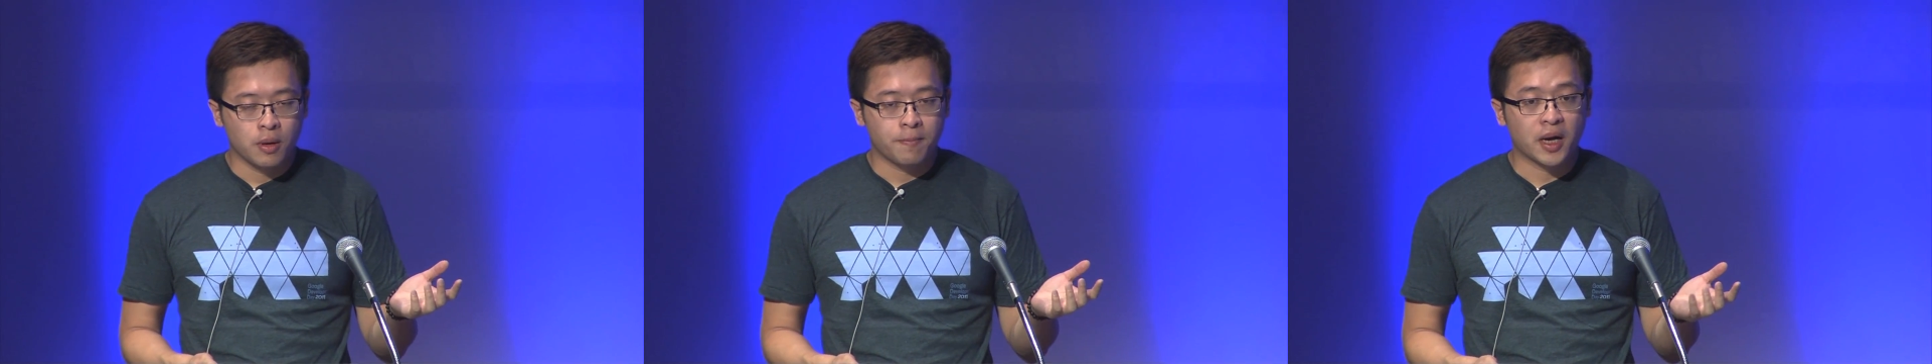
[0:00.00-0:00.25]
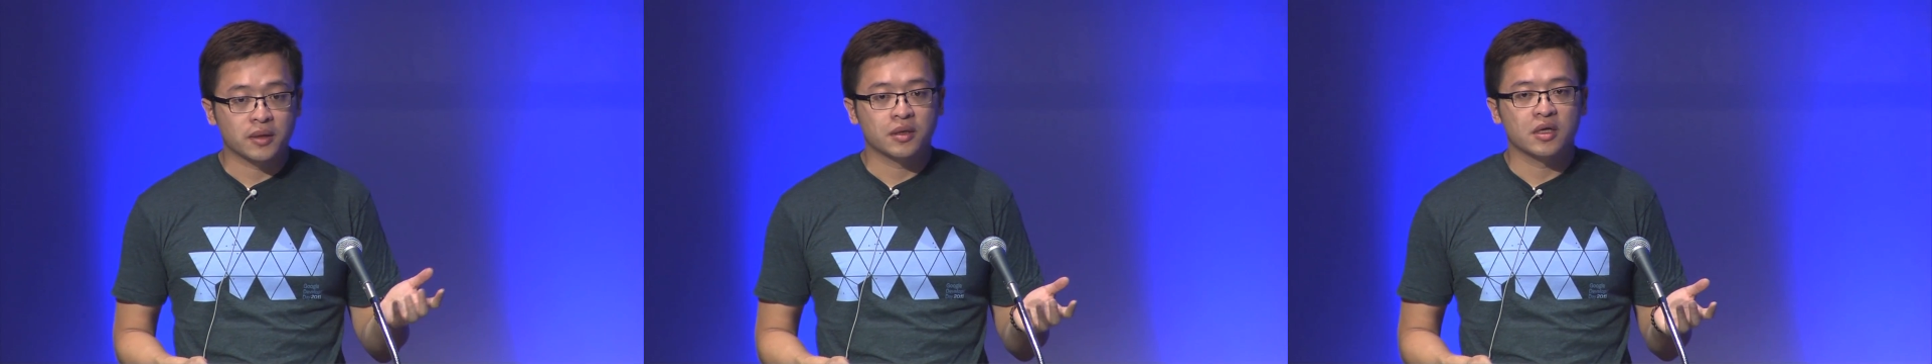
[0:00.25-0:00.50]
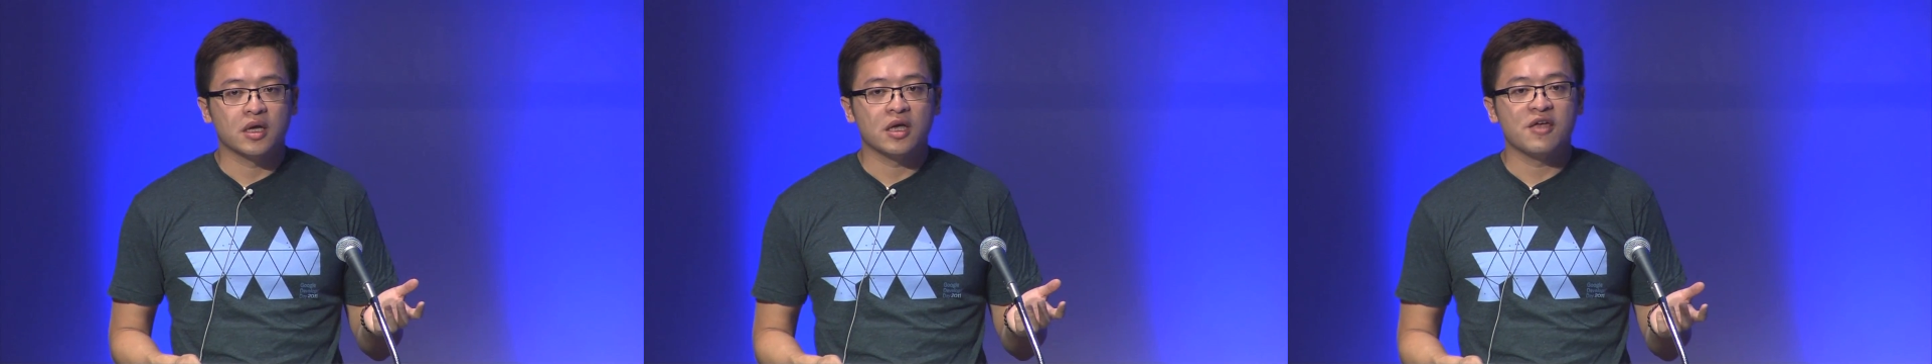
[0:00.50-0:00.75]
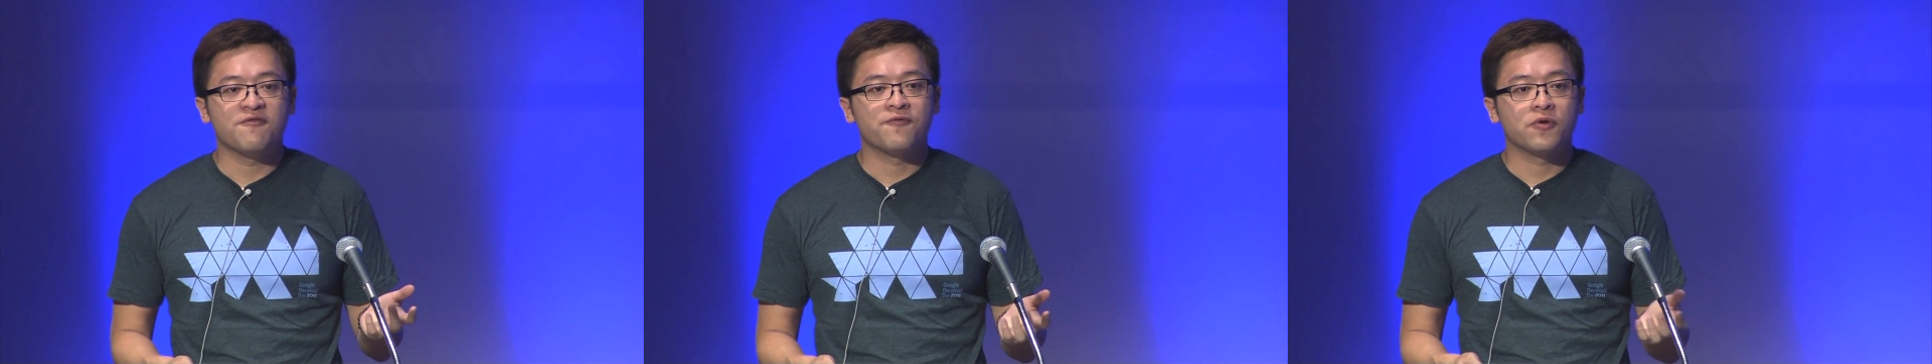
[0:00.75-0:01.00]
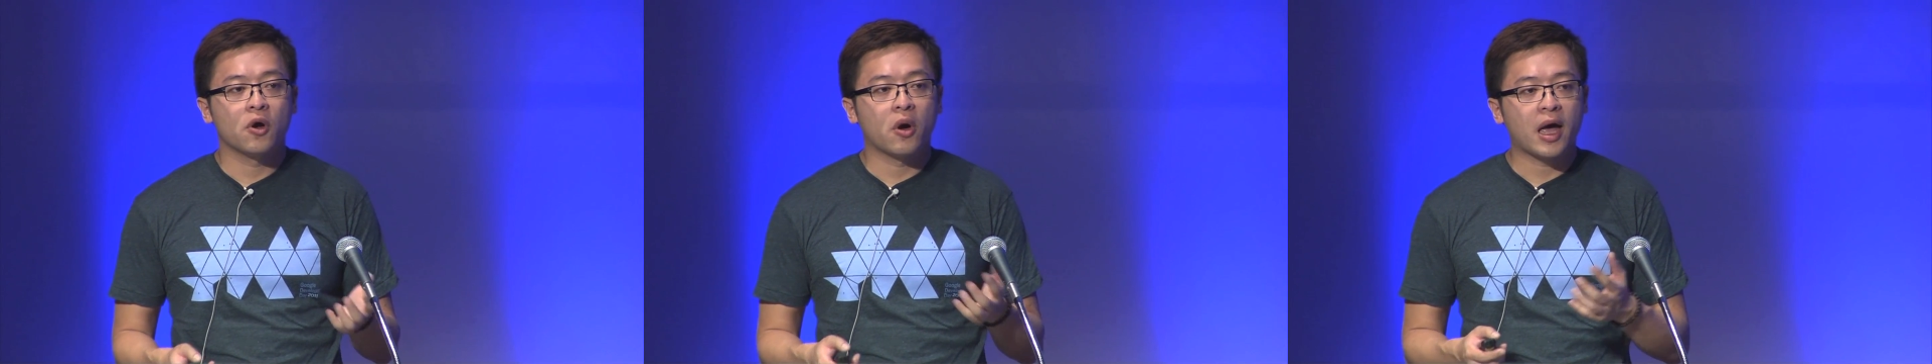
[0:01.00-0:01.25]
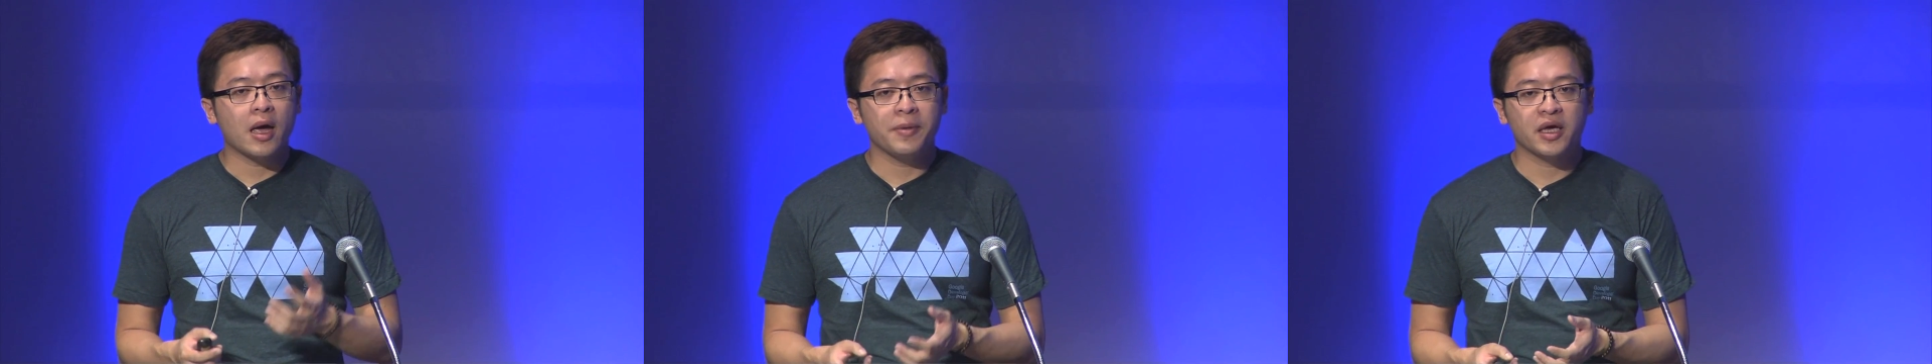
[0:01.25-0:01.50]
But if your
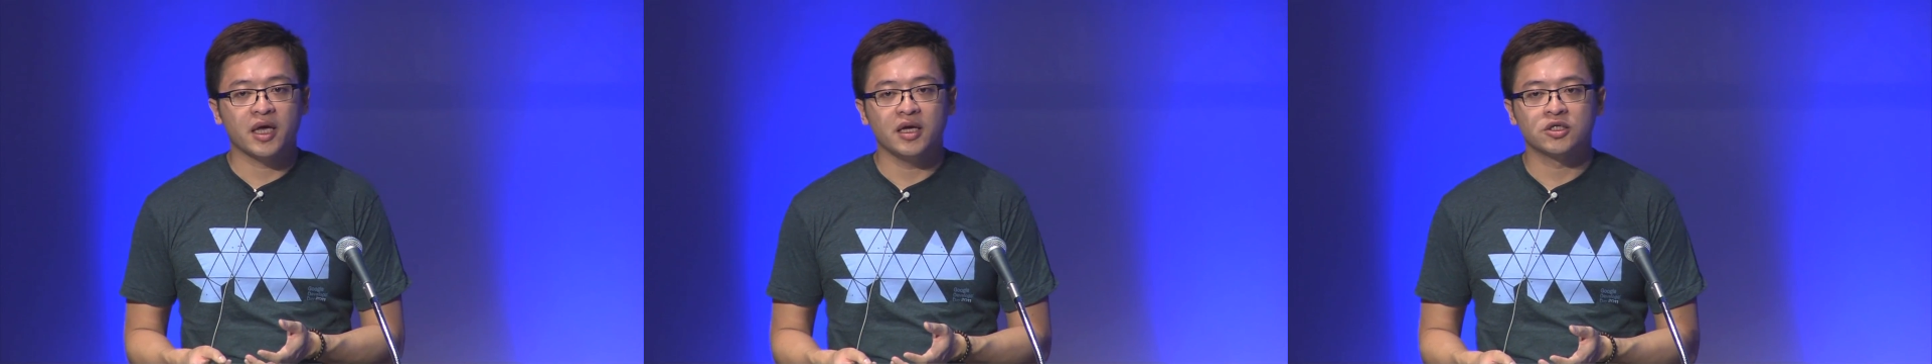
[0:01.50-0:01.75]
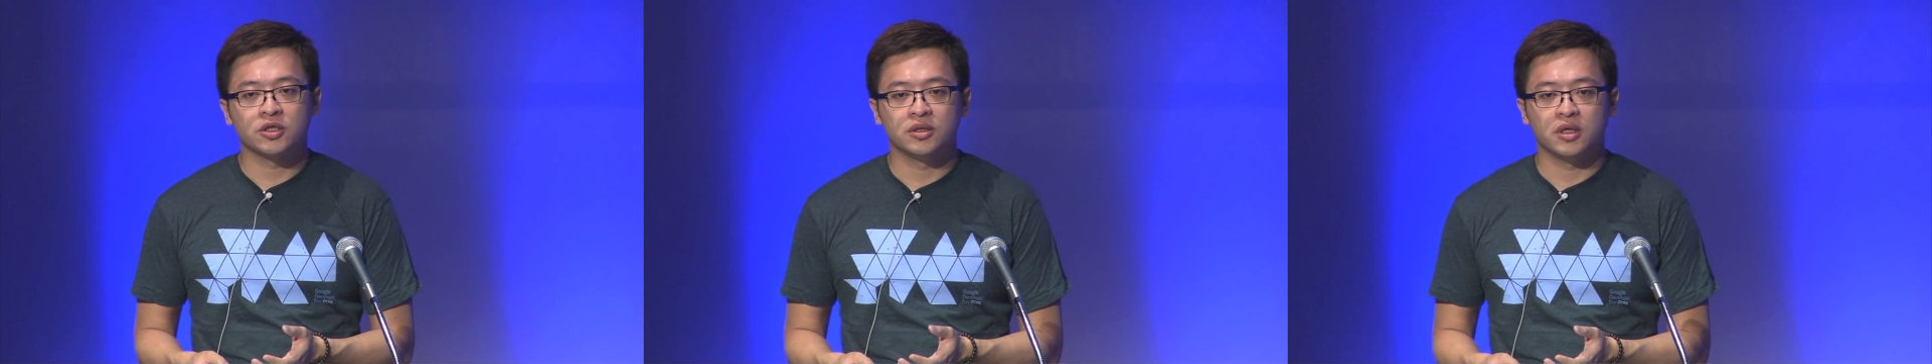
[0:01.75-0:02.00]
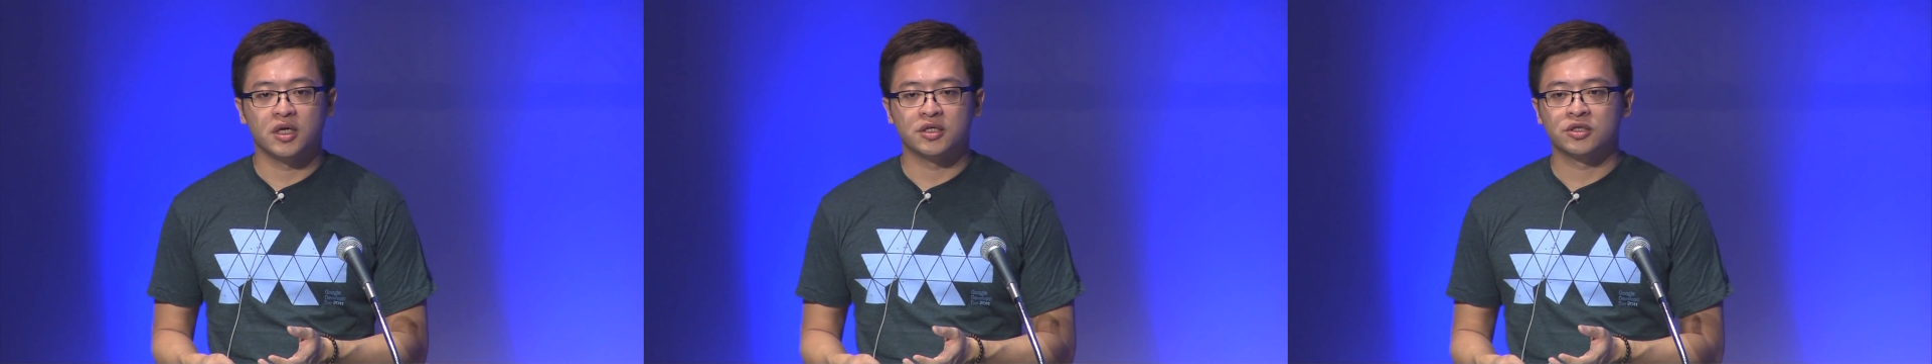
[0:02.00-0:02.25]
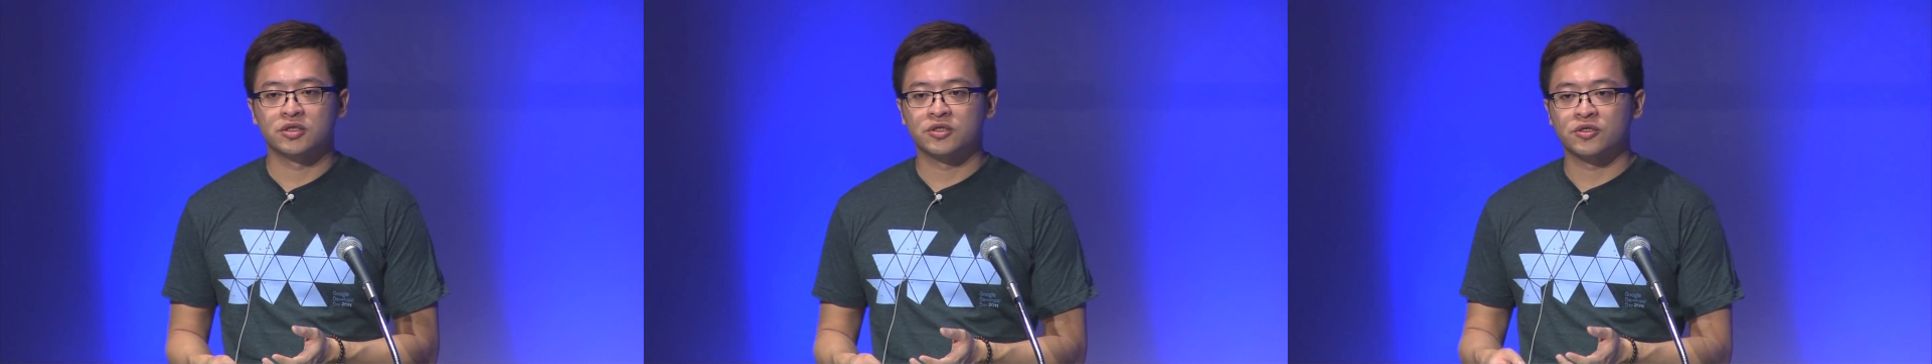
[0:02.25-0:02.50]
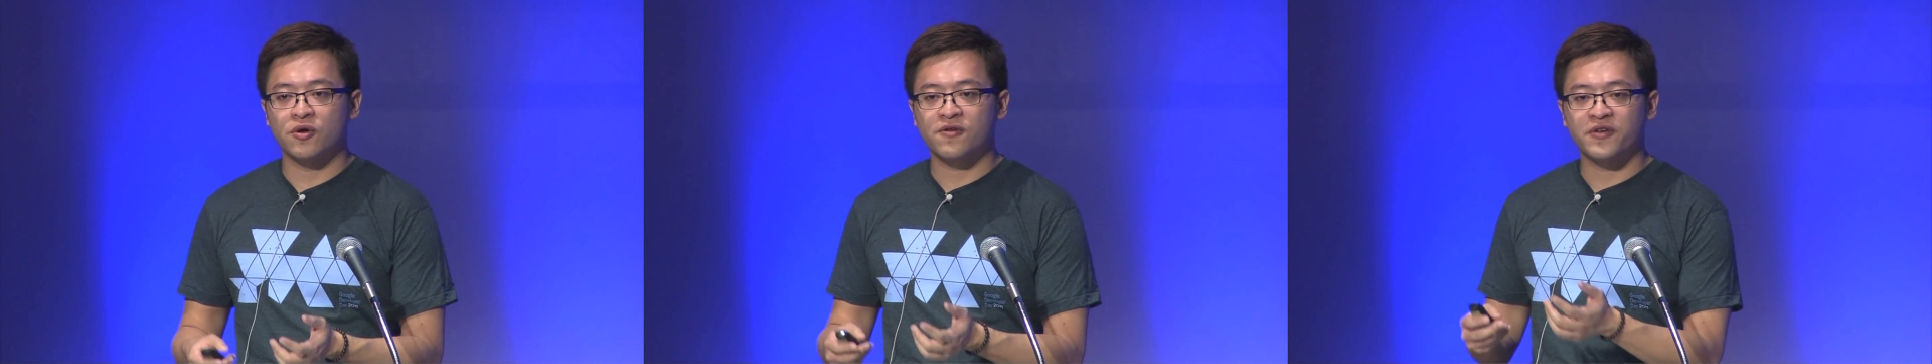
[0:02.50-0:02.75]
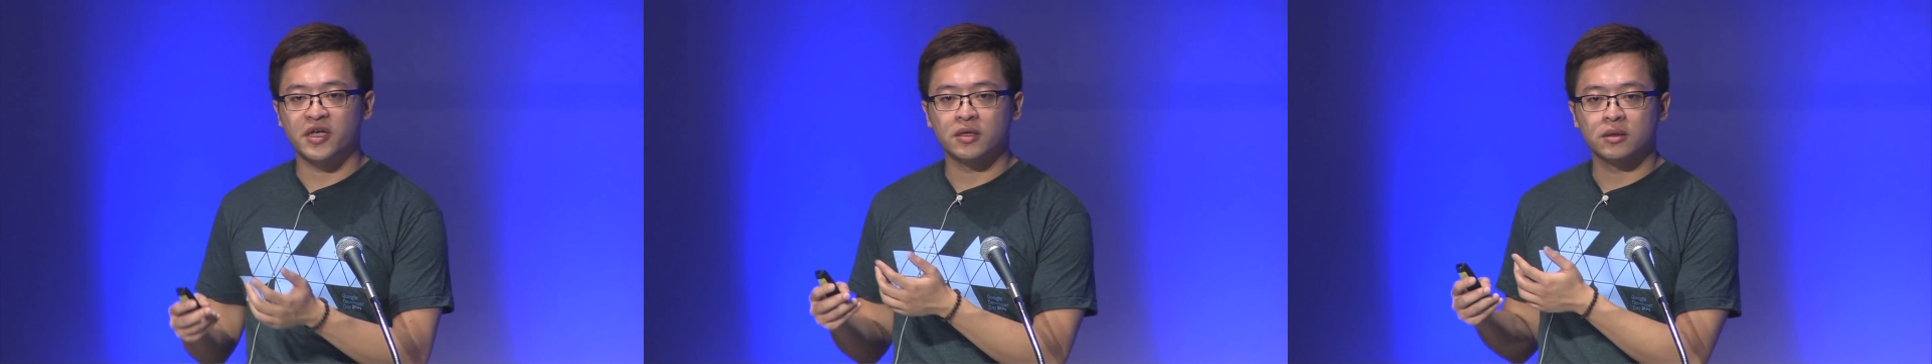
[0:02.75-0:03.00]
application is
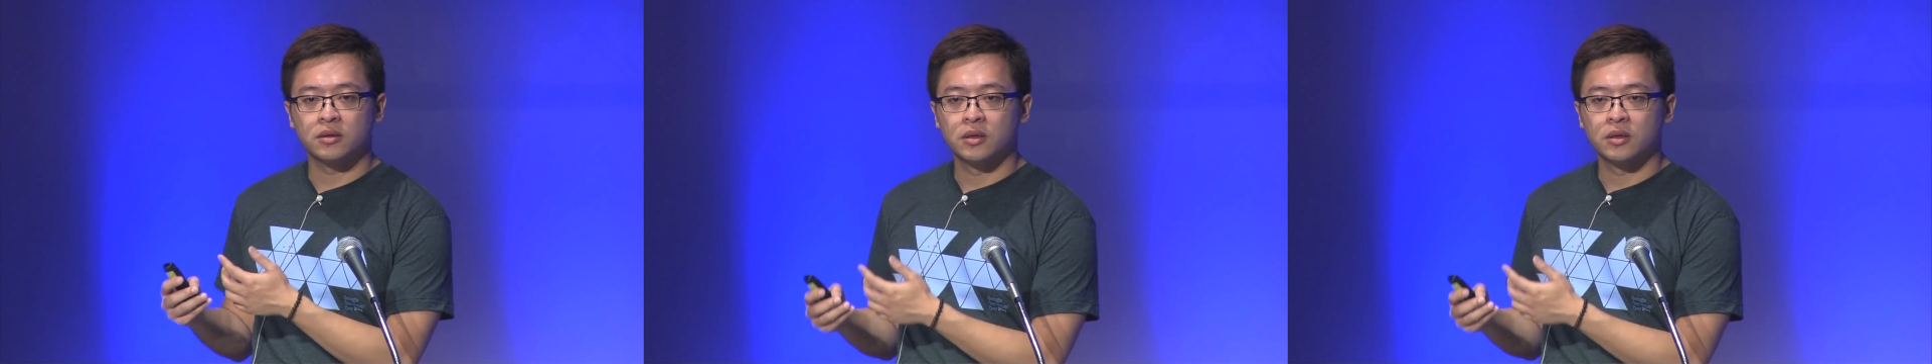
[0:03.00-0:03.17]
serving